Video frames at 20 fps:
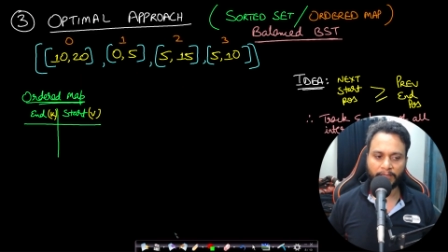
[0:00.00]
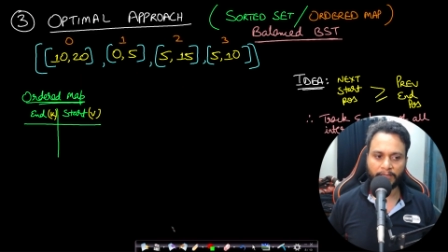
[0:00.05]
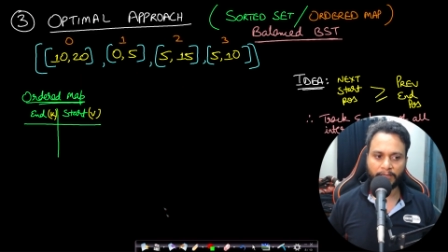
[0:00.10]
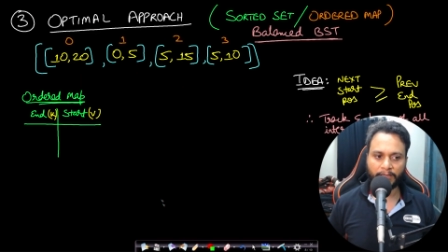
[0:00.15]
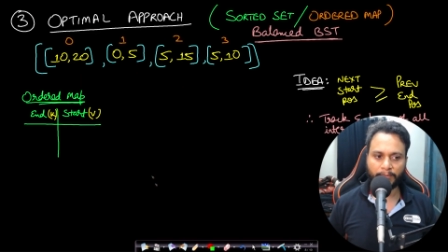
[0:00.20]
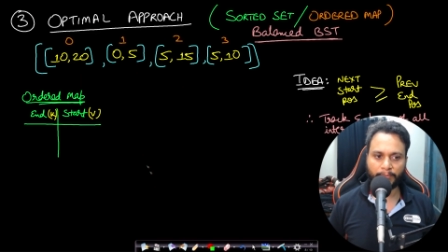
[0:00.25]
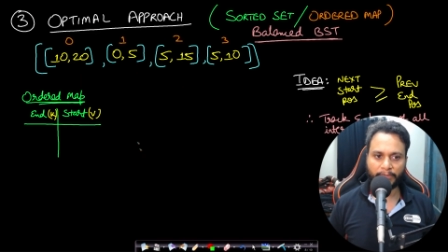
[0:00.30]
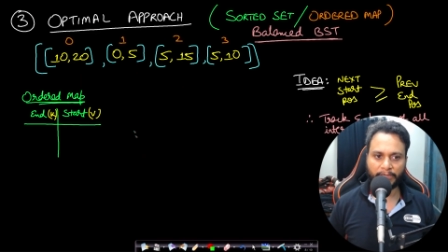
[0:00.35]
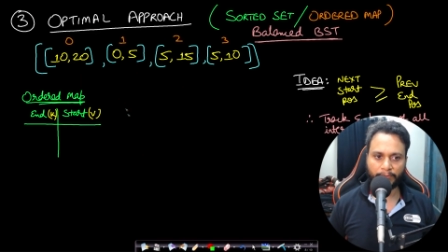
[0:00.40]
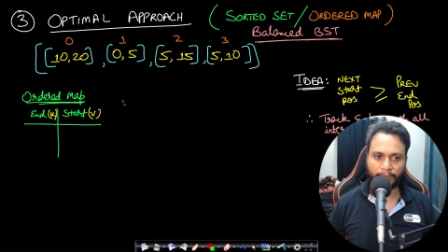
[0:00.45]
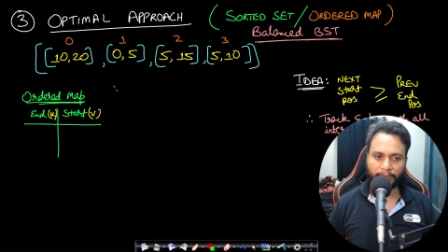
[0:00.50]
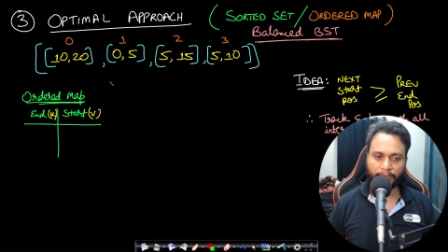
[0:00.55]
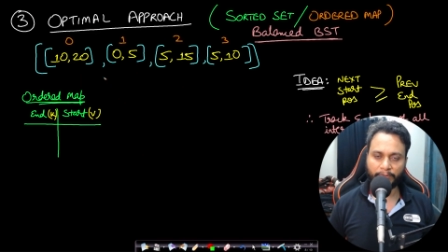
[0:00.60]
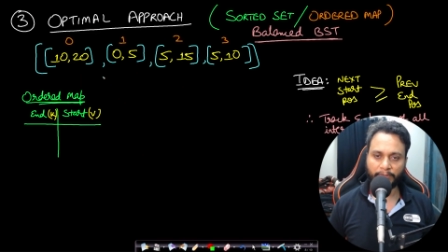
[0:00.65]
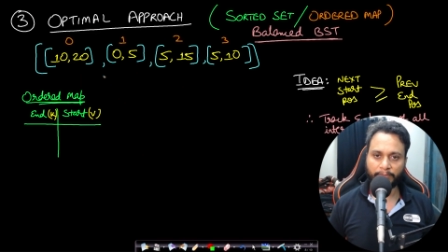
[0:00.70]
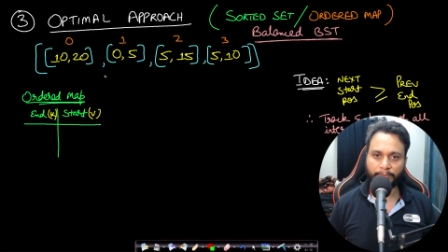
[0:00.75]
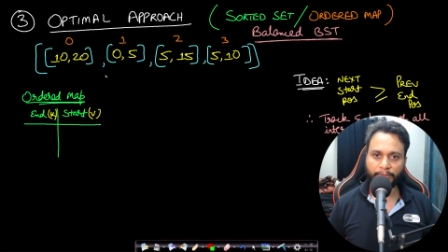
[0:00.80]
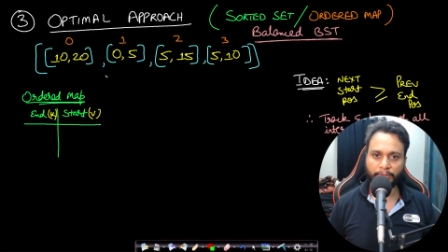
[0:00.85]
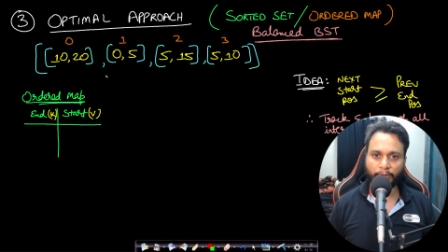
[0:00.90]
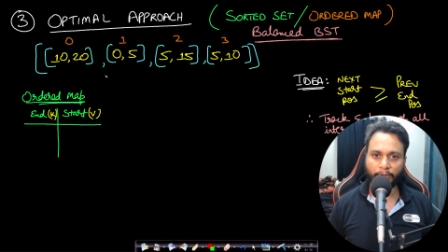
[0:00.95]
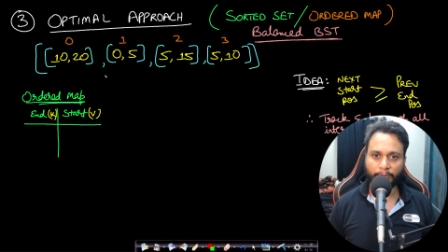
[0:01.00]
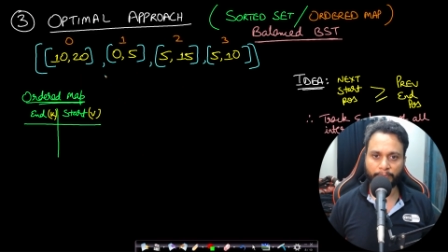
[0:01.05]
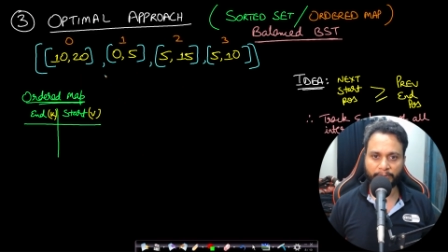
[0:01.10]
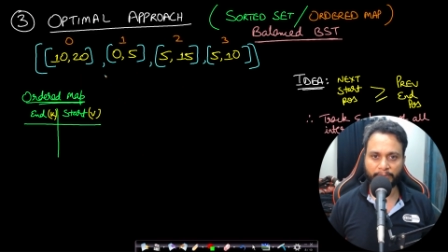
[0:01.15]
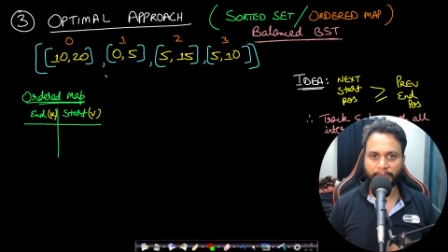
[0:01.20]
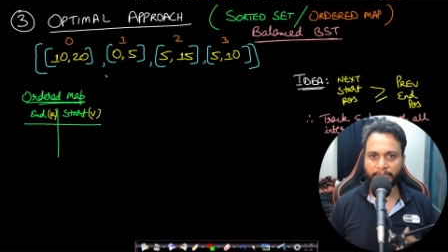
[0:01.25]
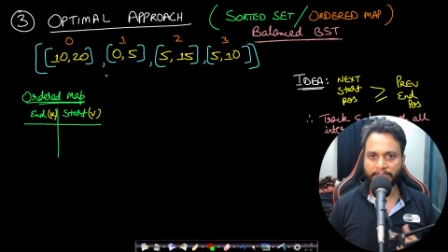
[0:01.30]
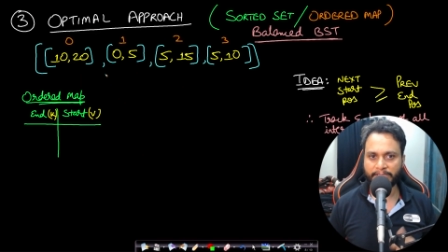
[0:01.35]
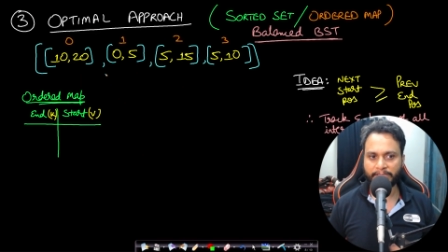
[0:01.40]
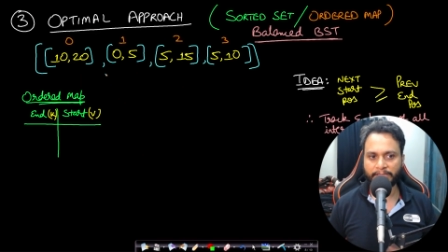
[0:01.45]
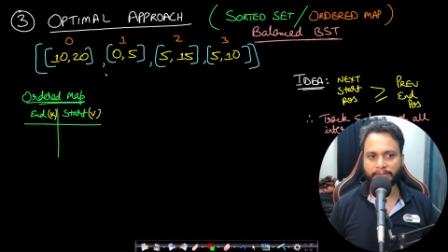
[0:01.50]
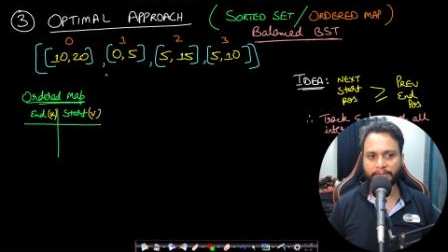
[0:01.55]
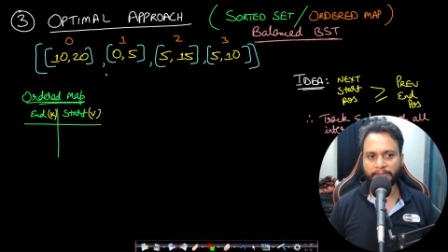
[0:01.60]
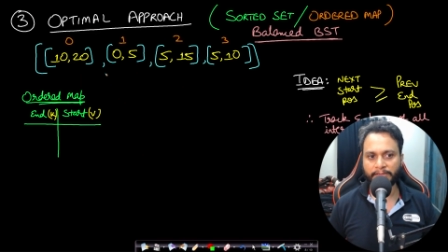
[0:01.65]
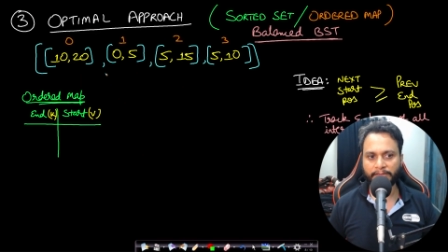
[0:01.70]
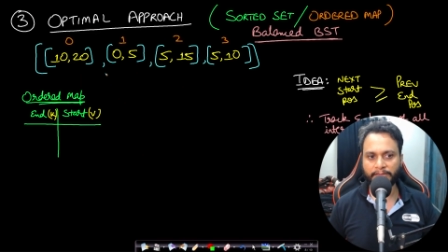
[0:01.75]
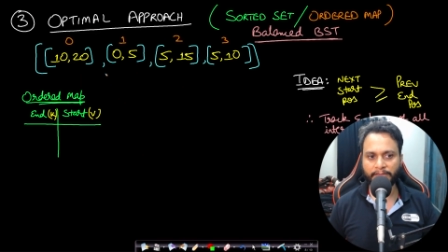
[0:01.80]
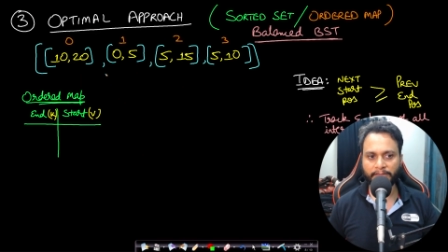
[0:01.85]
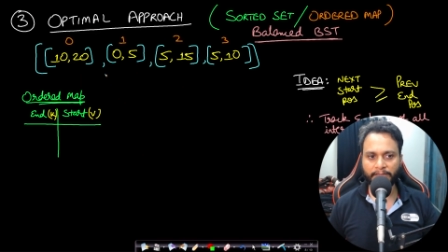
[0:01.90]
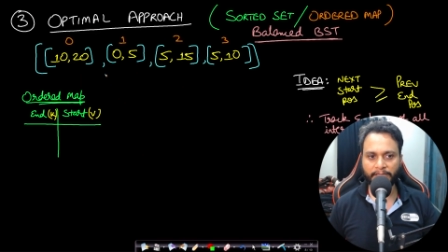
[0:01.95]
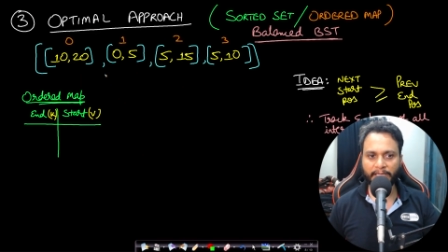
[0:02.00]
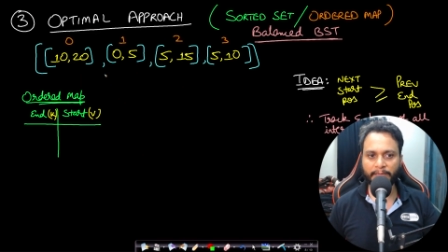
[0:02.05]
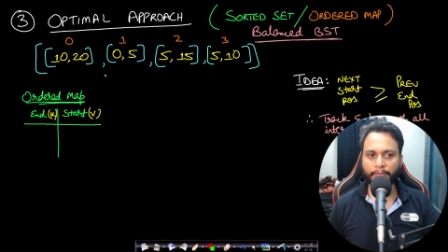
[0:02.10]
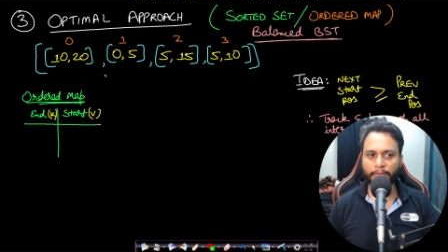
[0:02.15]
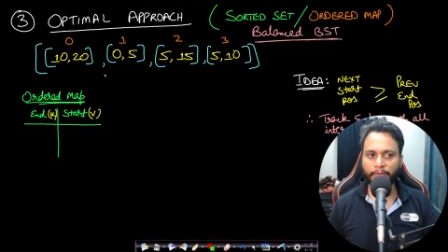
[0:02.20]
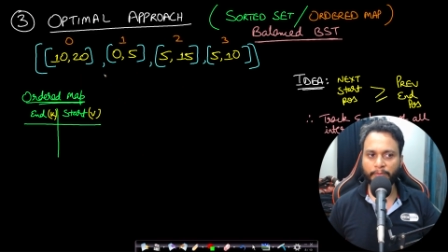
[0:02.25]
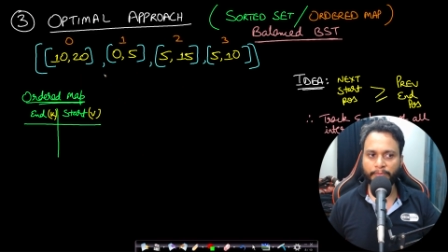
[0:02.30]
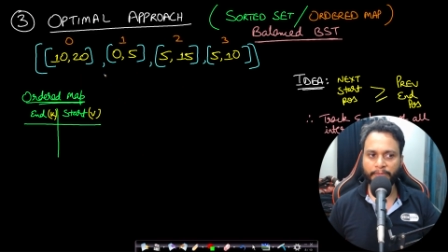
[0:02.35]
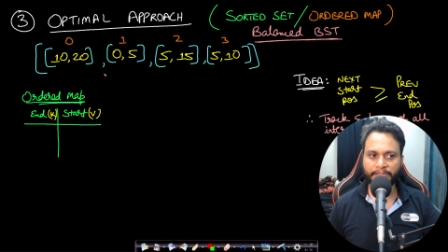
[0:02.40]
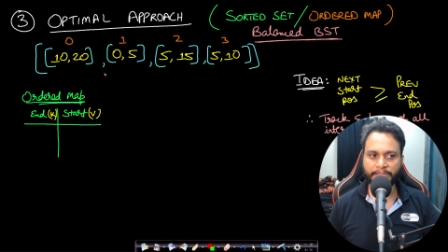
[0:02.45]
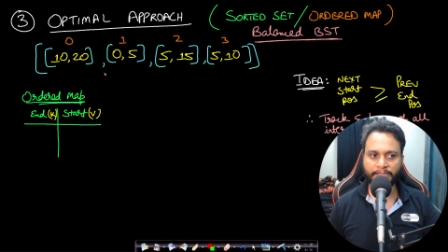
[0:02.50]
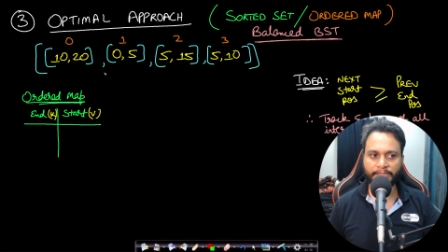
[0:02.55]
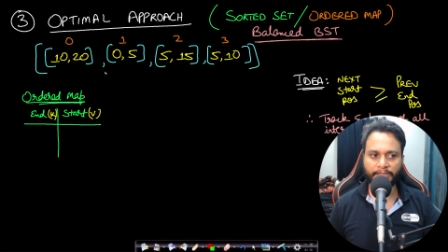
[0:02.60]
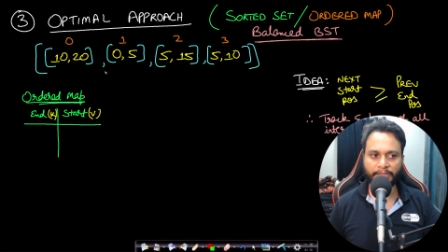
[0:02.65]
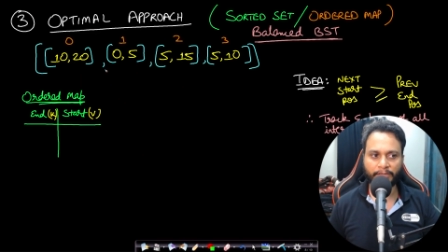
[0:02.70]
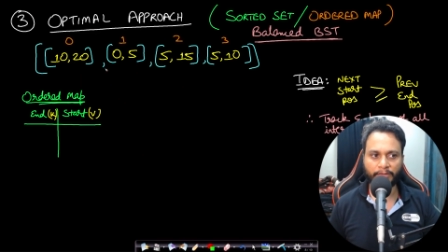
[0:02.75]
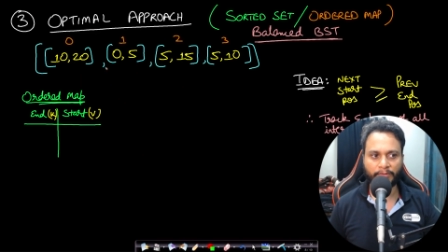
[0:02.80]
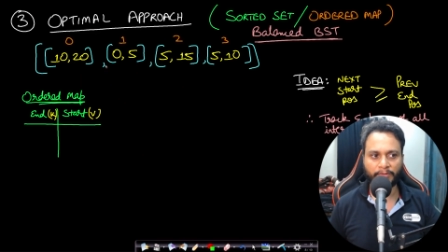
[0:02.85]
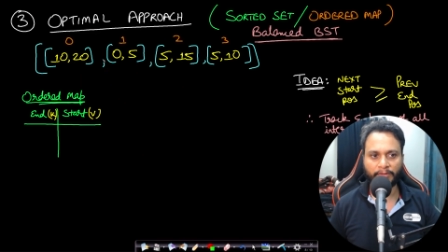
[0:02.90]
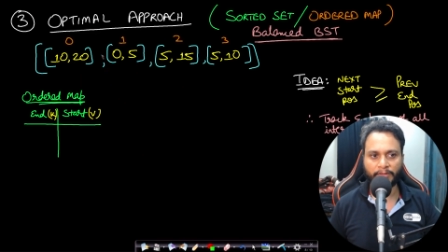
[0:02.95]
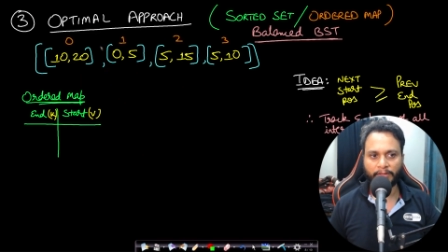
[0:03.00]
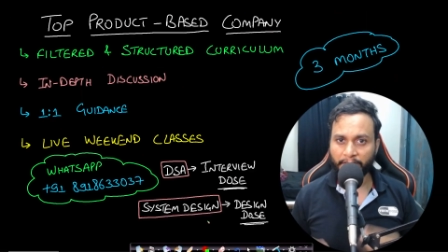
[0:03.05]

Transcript: uh, but we will be optimizing the time complexity now.